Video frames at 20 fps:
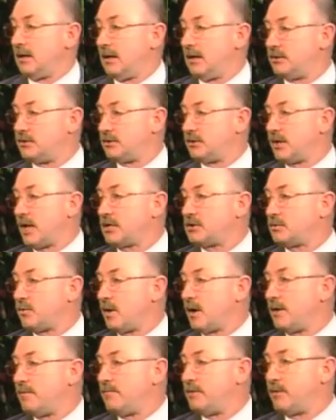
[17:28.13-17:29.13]
And so that's
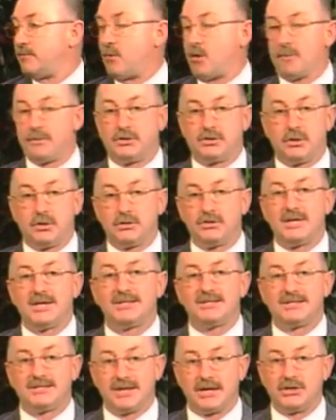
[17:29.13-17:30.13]
why the Mormon Church
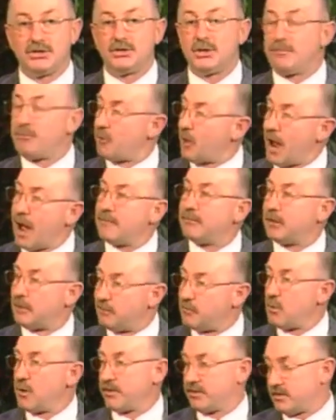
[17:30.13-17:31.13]
has such a
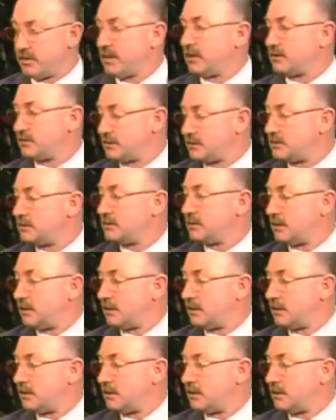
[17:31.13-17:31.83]
problem with this.